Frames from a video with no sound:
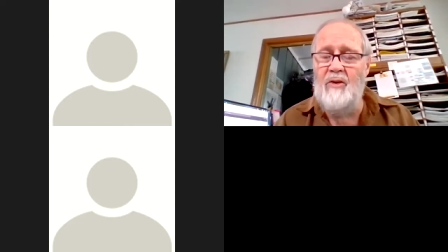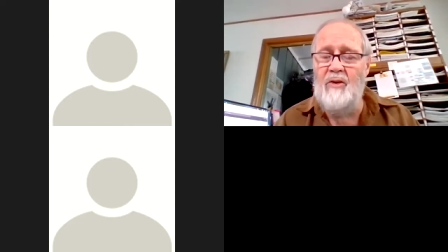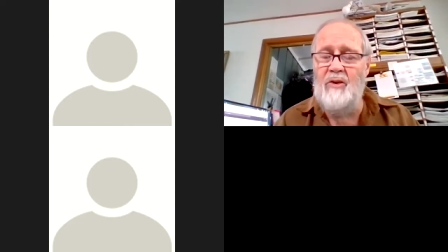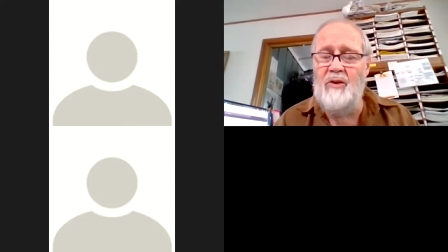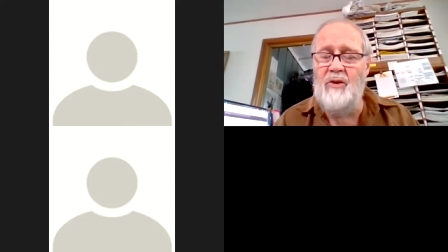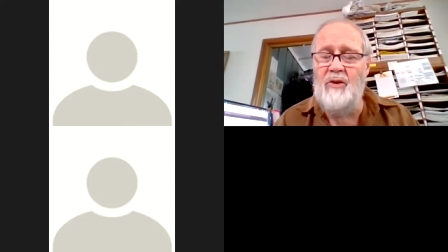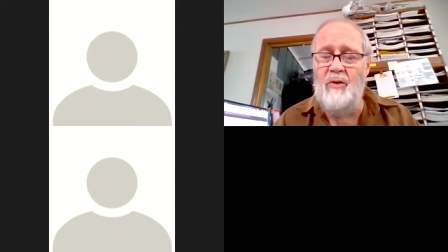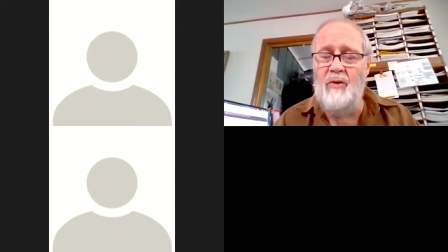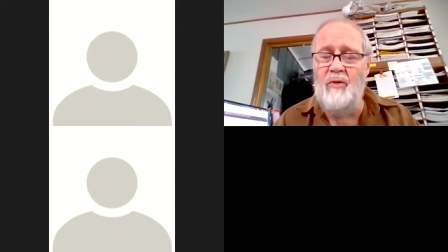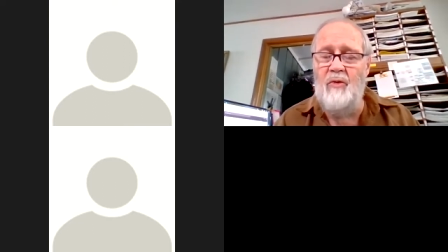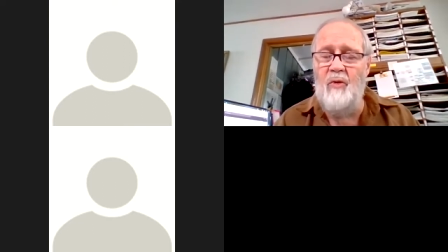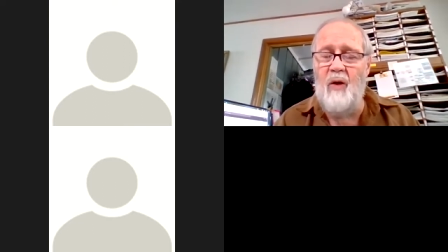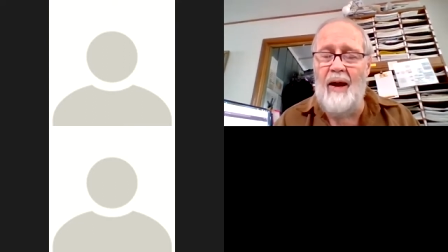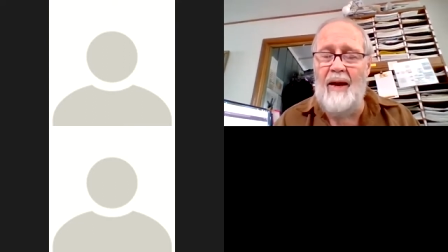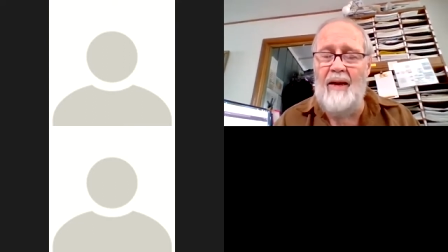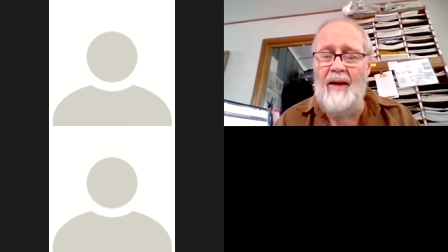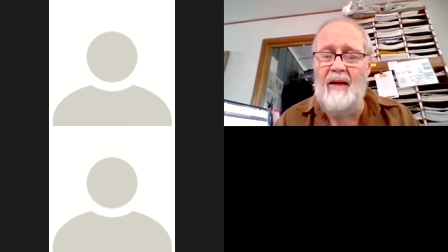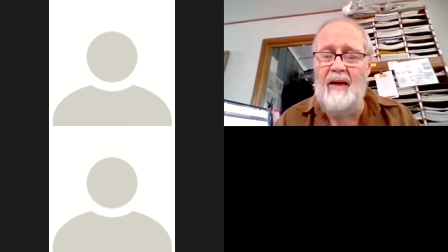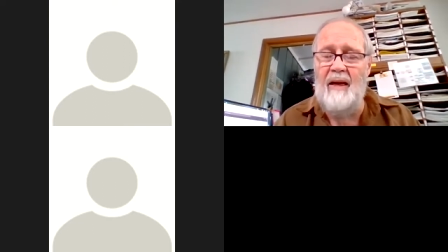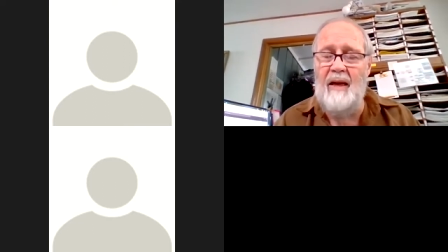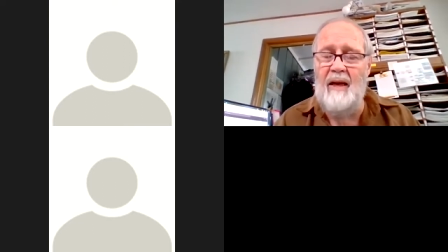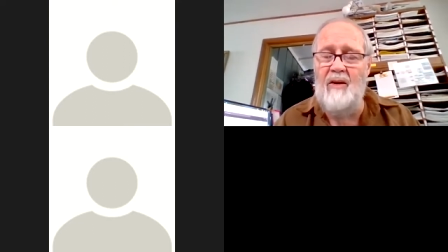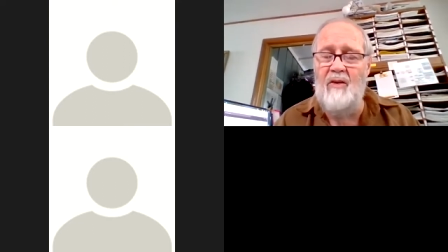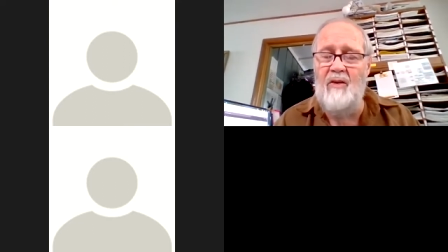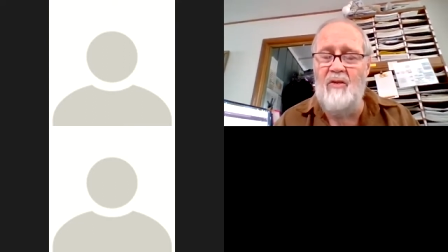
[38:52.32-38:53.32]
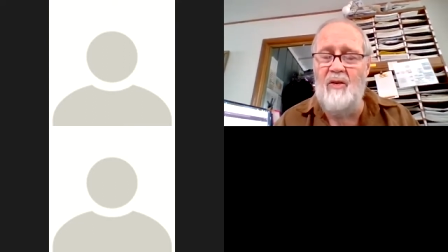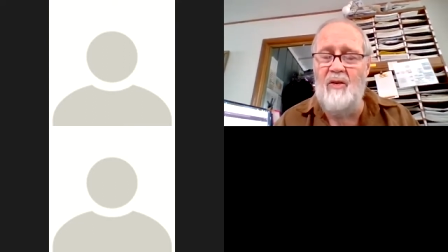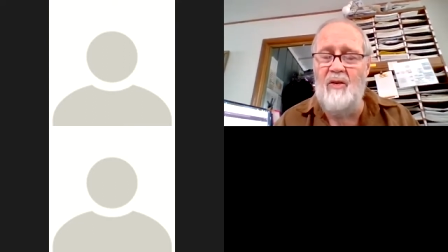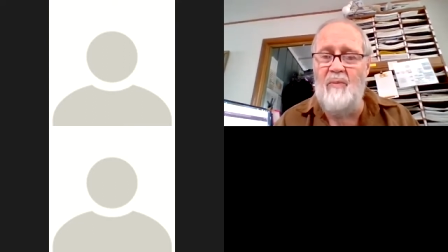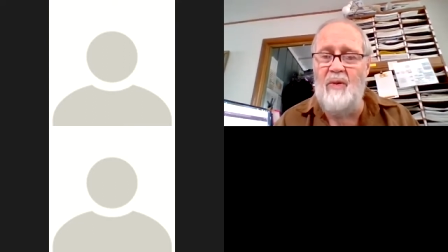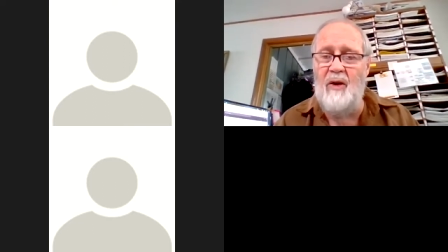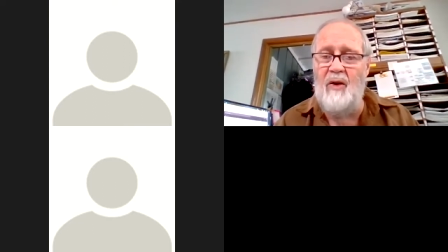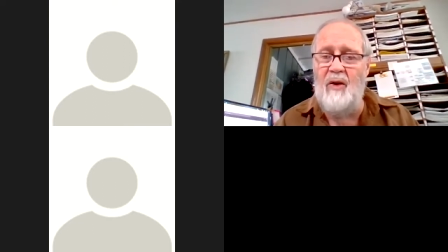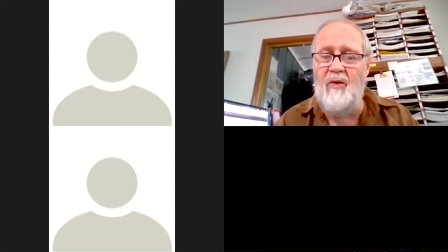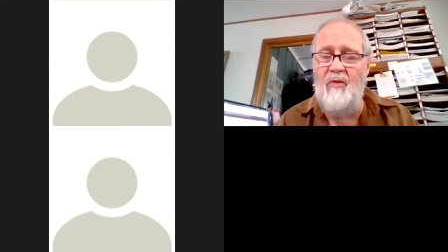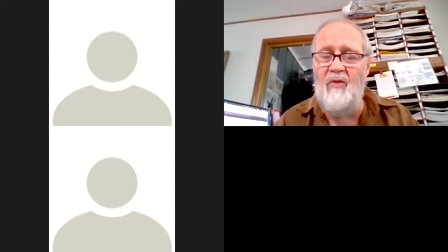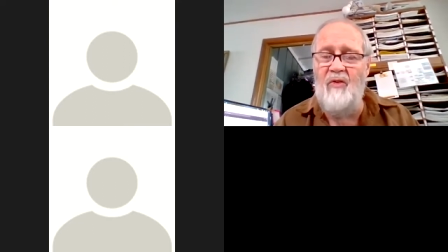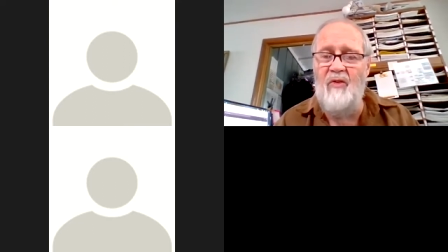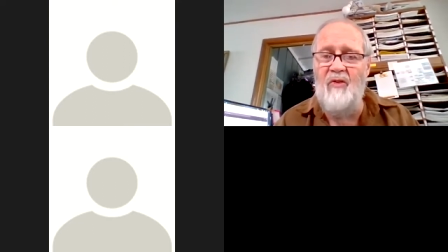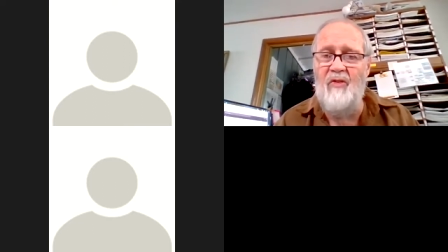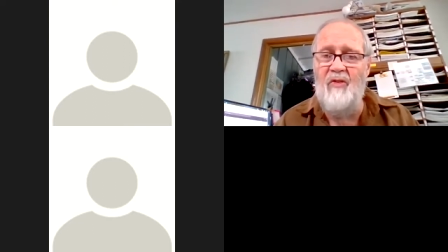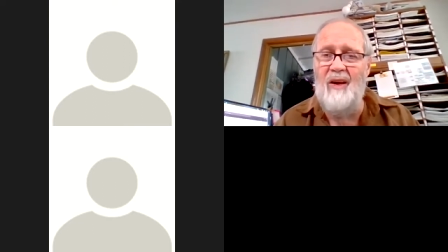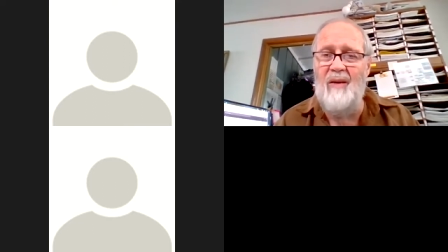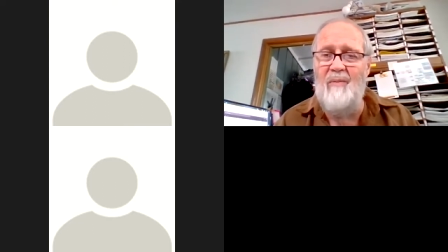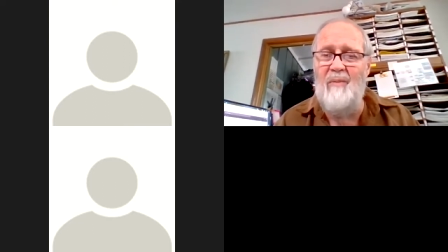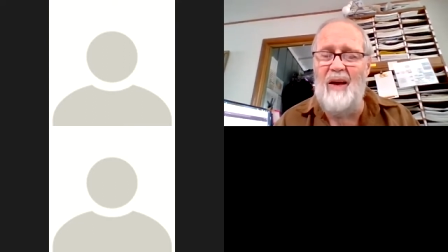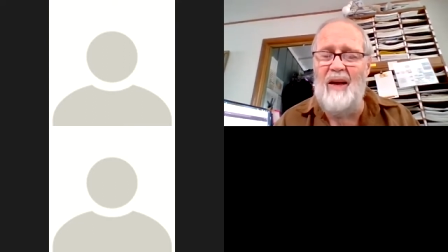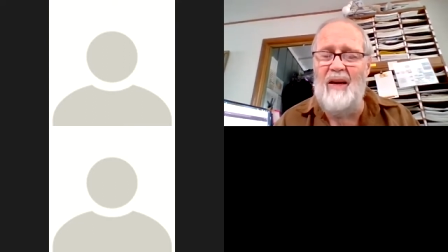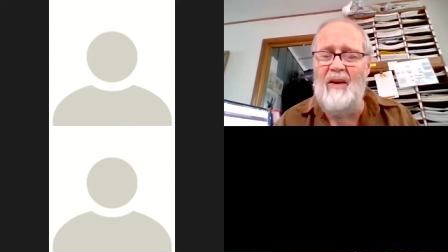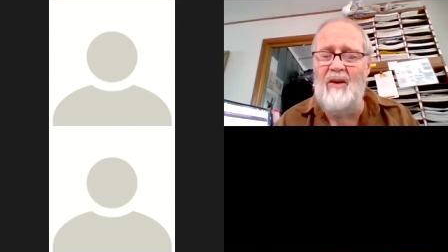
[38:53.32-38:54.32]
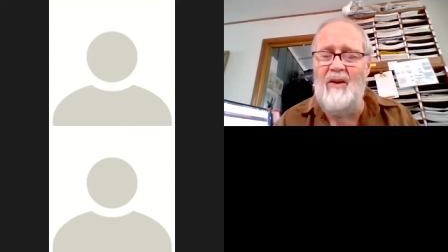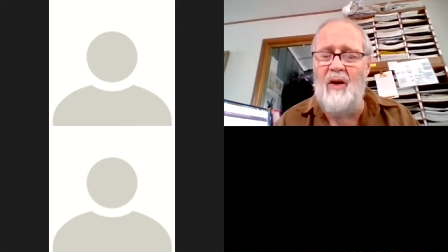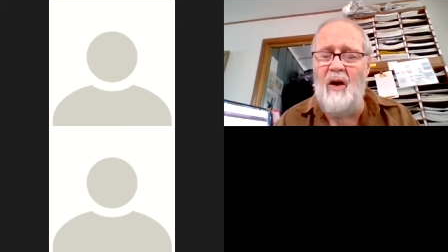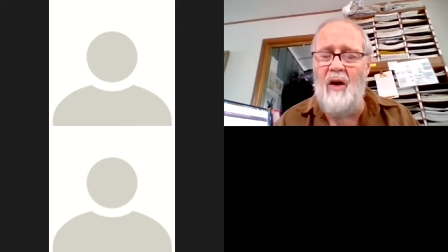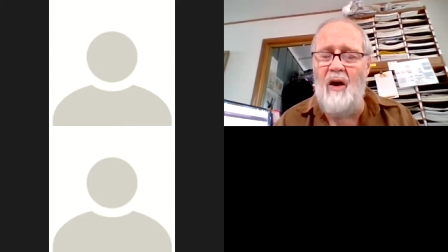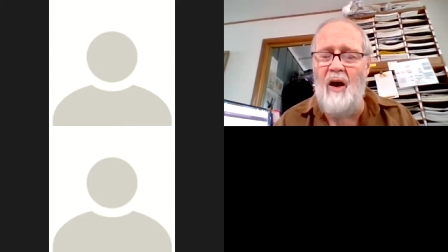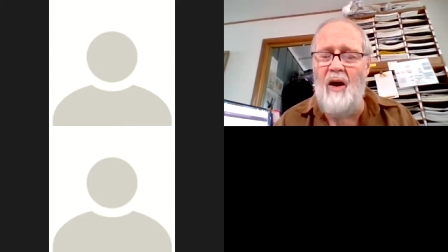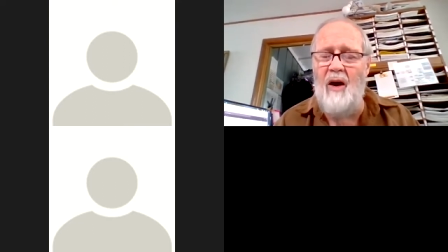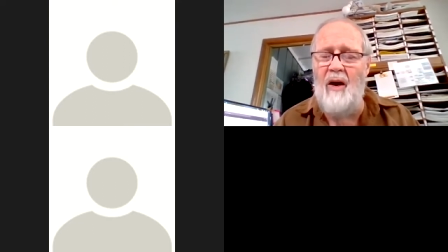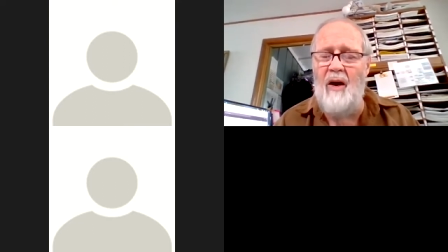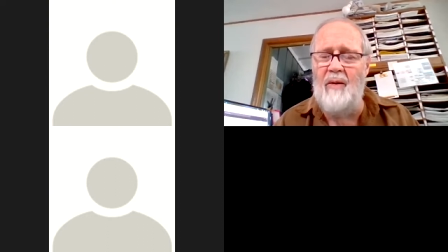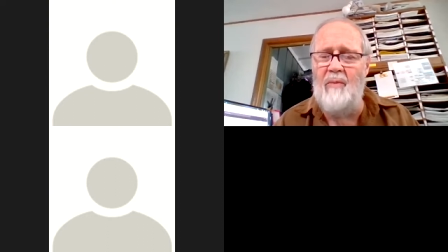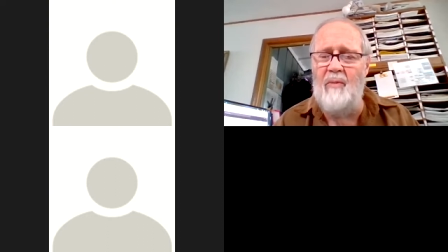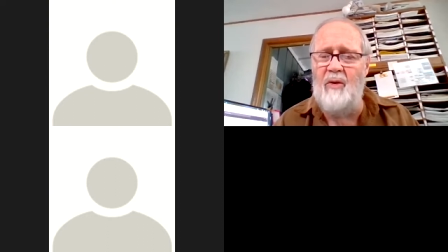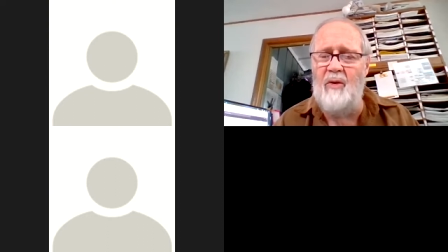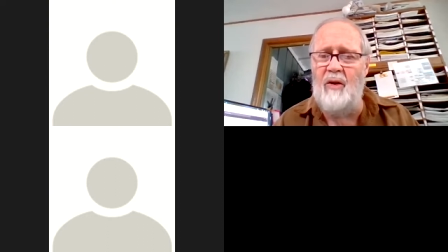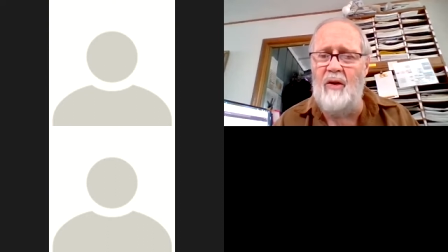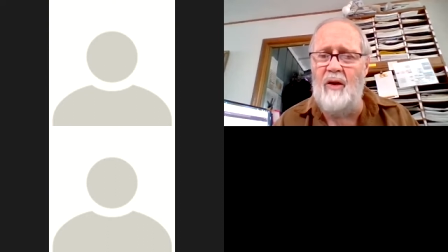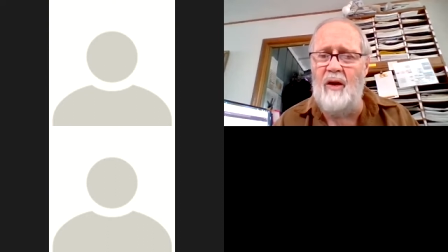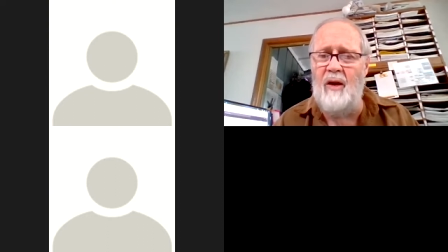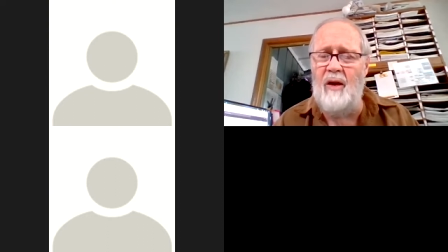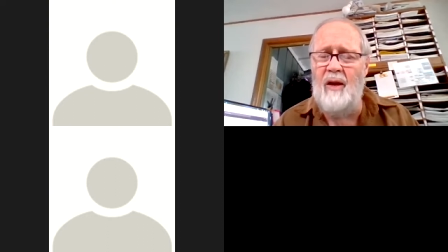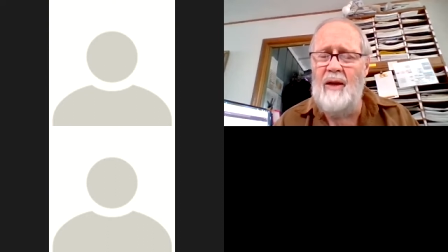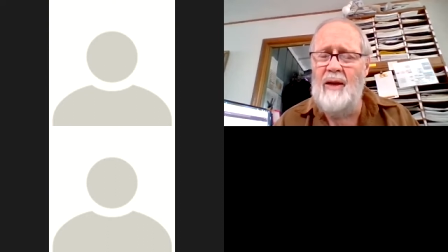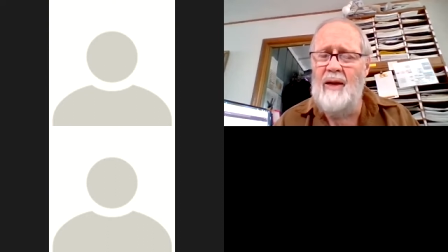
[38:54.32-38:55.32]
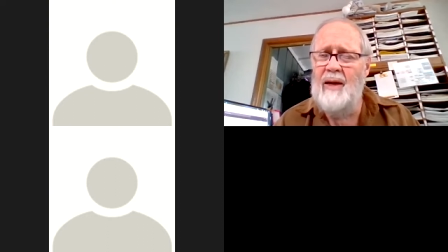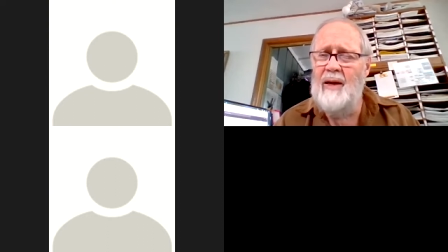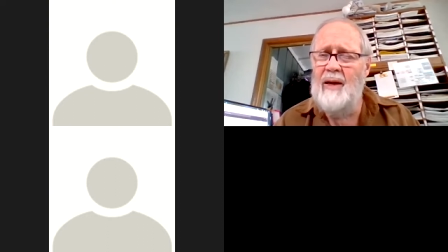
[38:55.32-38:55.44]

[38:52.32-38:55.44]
to grinding into the bones. They may gnaw on them a little,